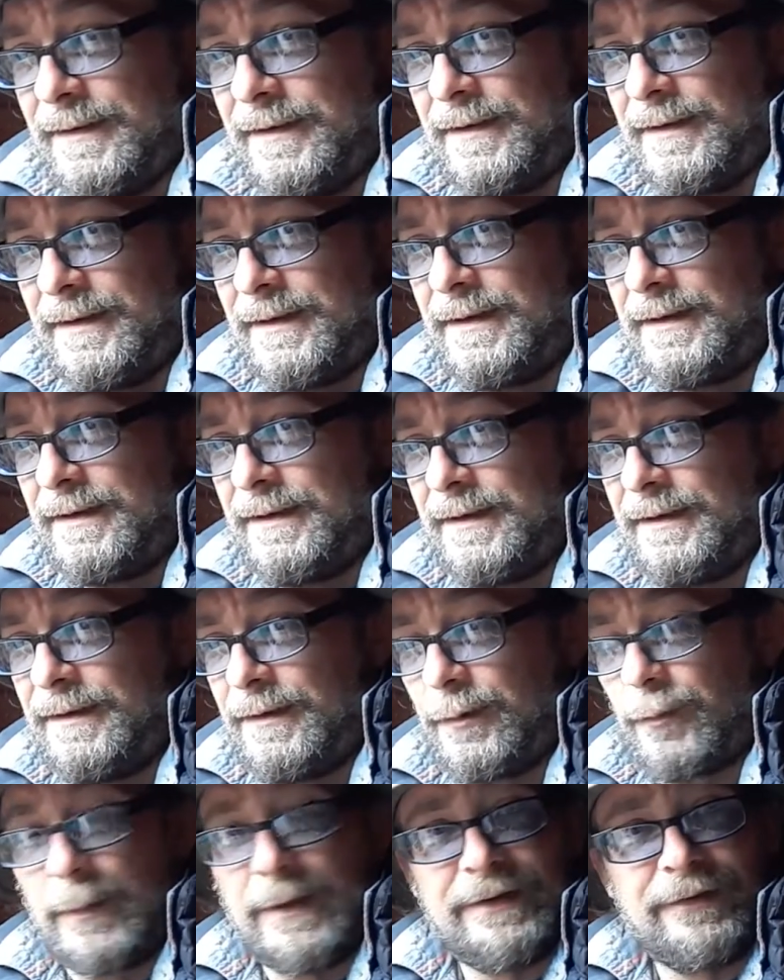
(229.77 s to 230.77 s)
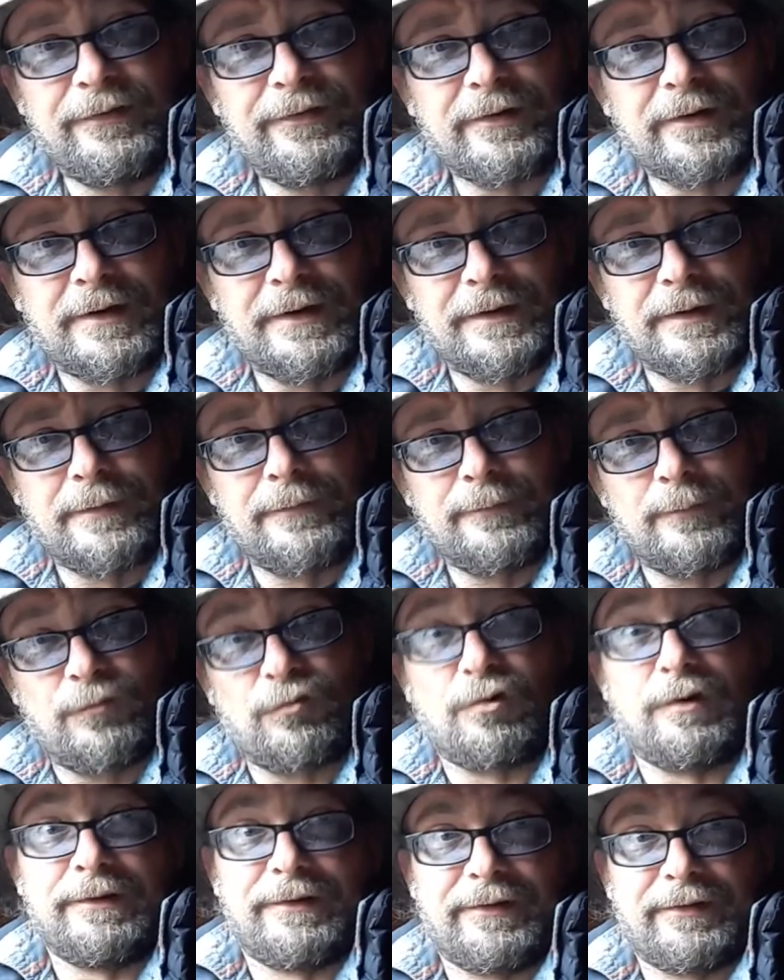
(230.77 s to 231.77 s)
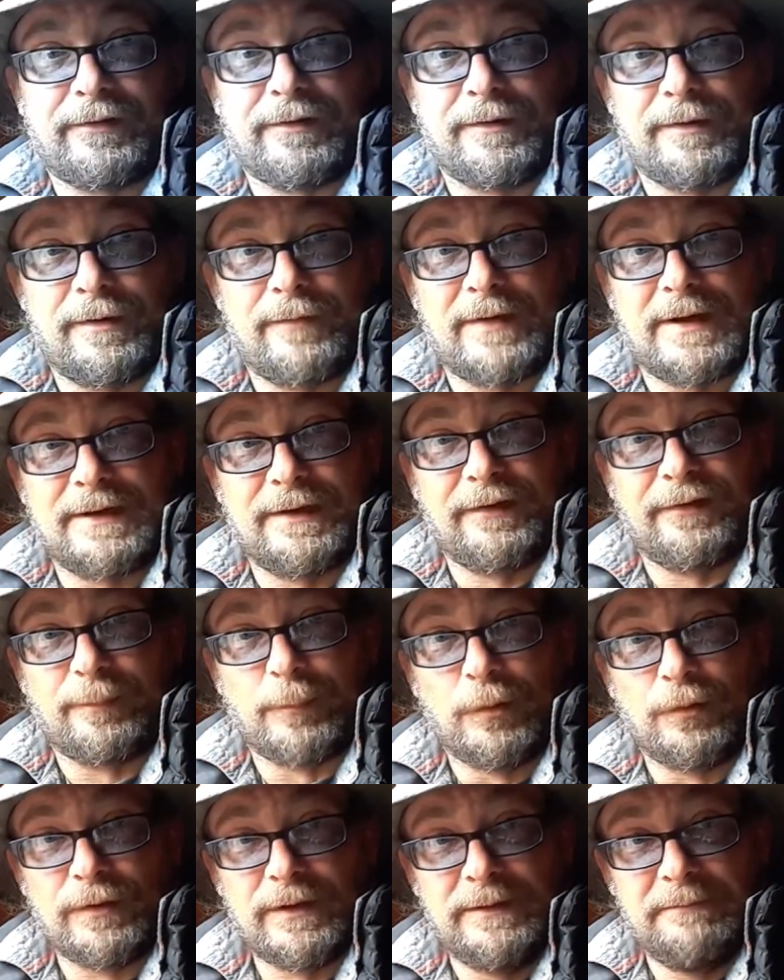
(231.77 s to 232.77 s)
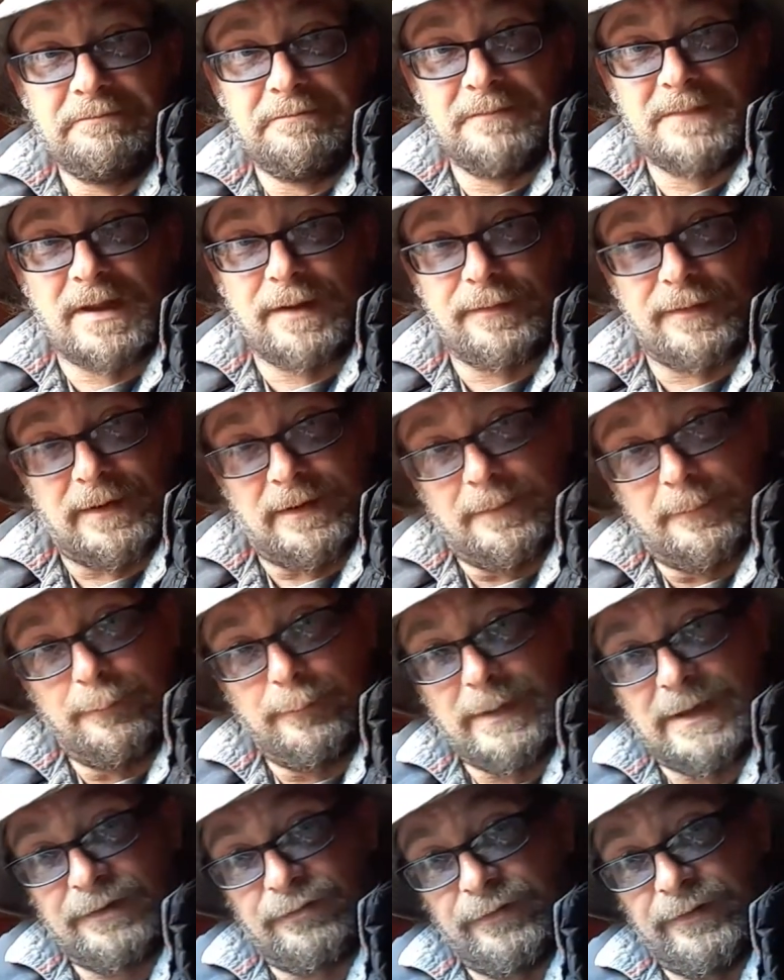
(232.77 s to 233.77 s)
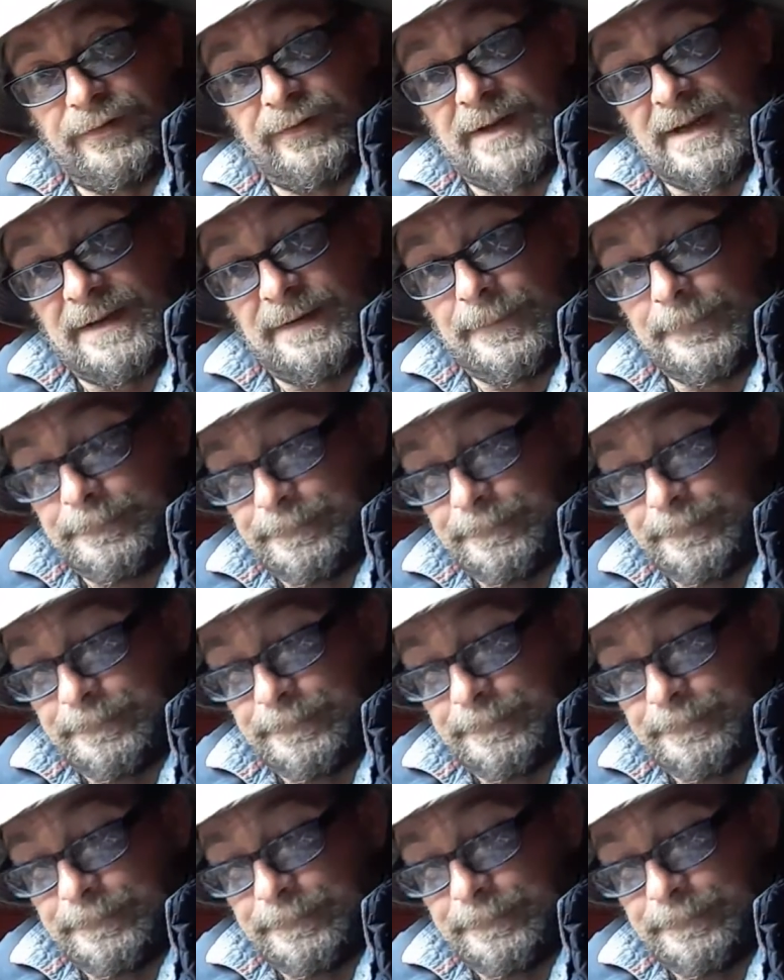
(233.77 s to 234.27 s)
I went and tried to start the van this morning. Nothing. Battery's dead.